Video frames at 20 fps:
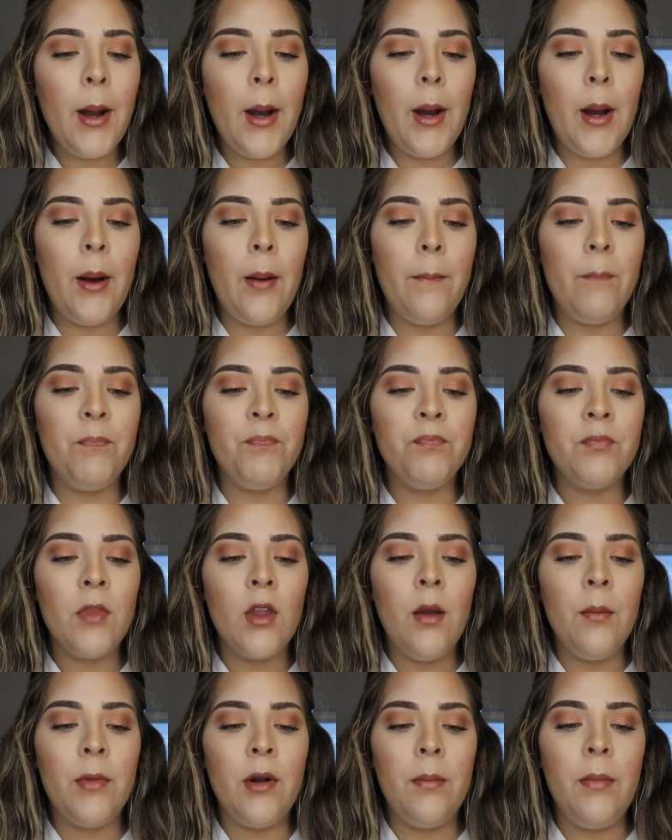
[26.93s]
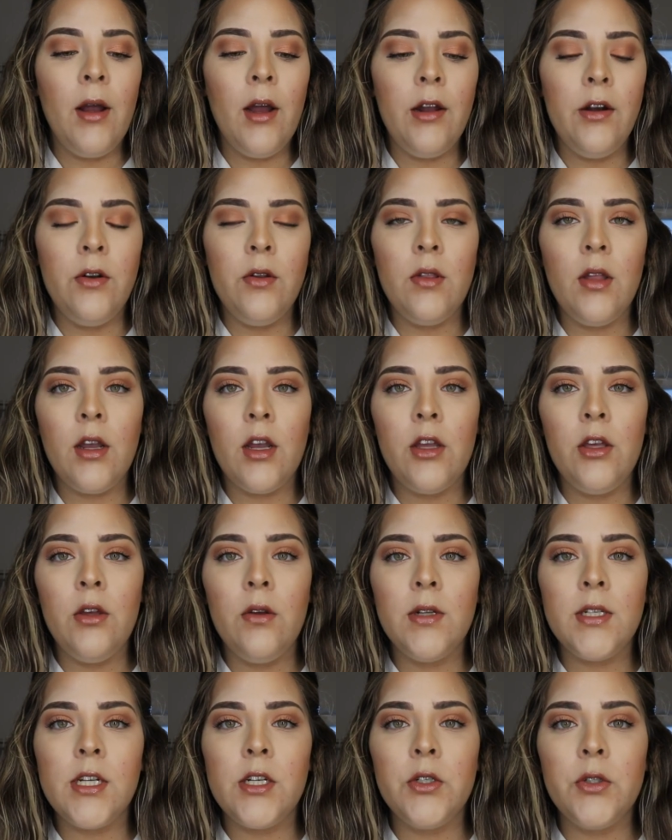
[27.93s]
Um, but I'm not going to do like a
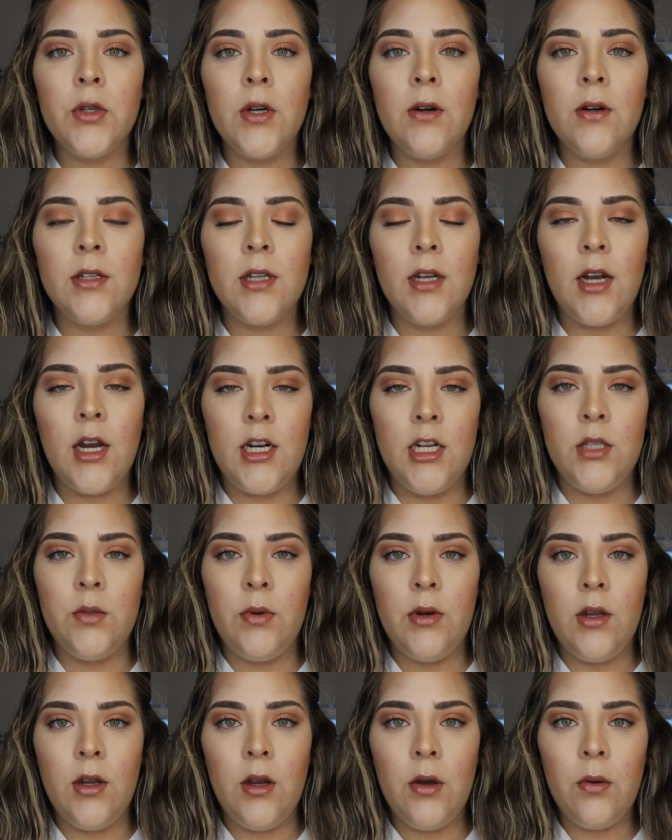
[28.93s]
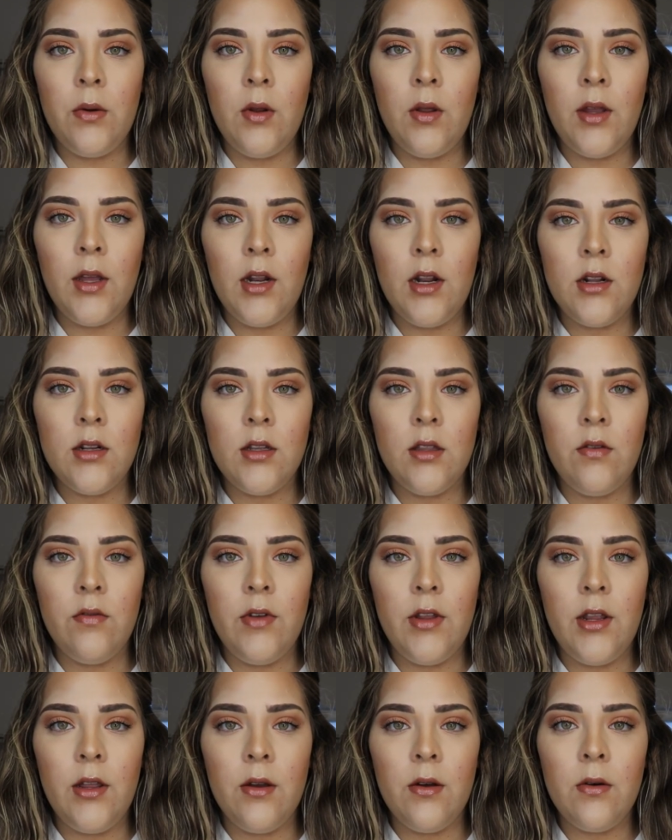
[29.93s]
huge intro because I kind of just want to go ahead and get into the
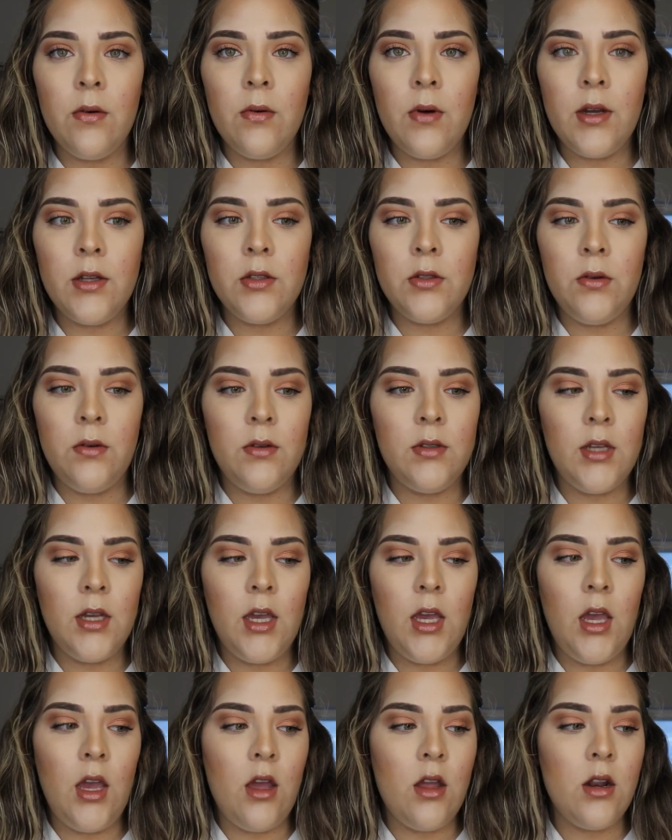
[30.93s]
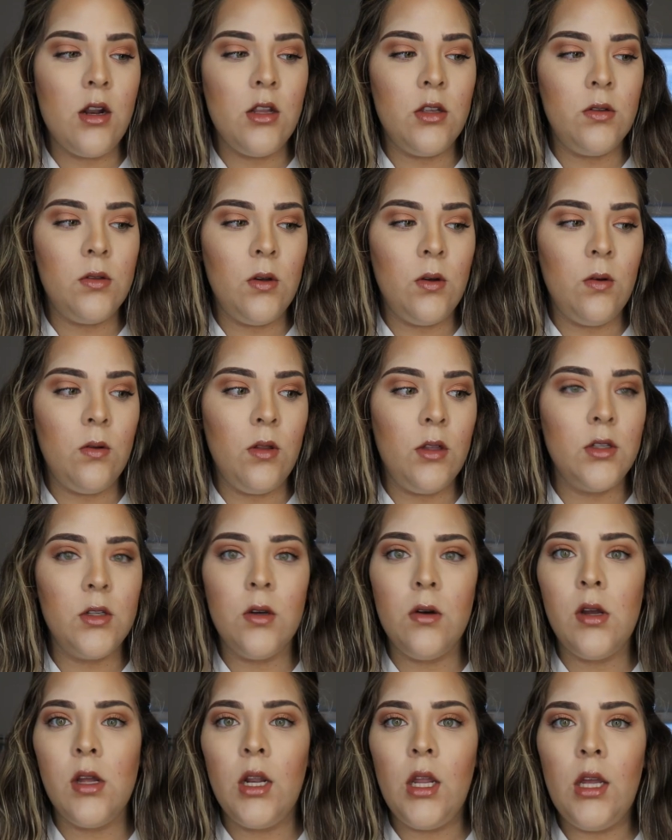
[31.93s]
video as soon as I can. So let's
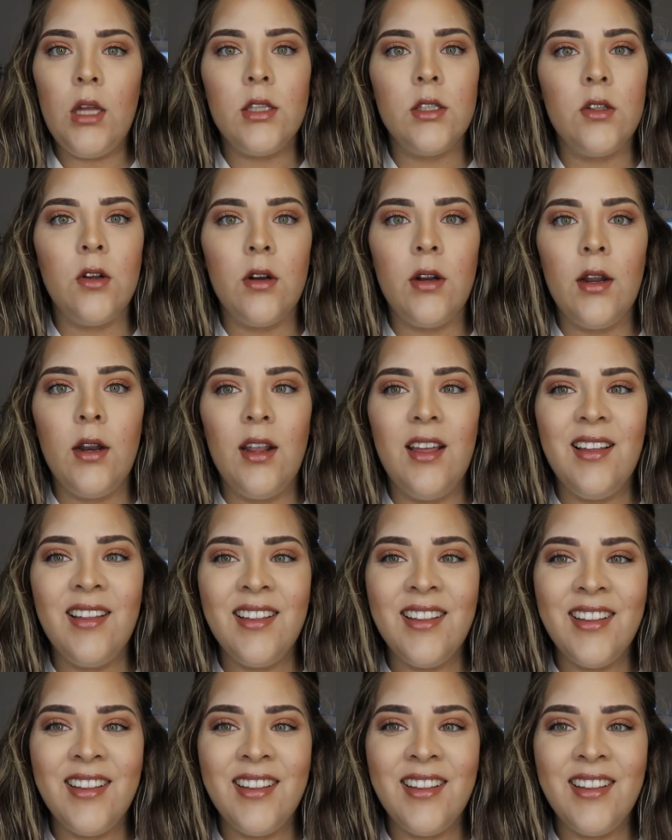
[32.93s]
go ahead and get started.